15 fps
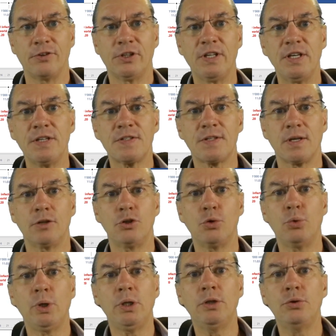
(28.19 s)
For this,
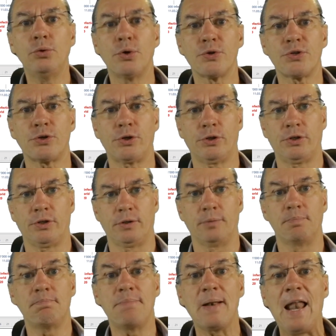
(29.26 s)
you will do a
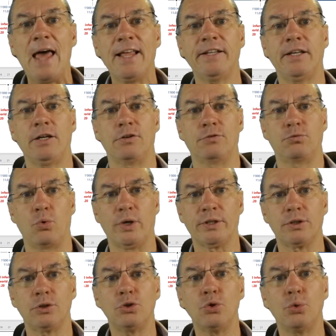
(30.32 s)
certain planning of
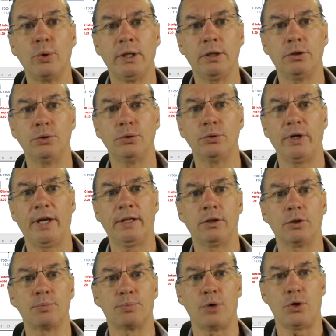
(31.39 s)
what you will do
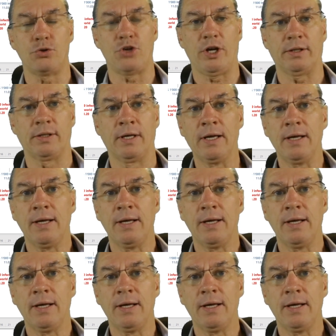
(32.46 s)
in the project.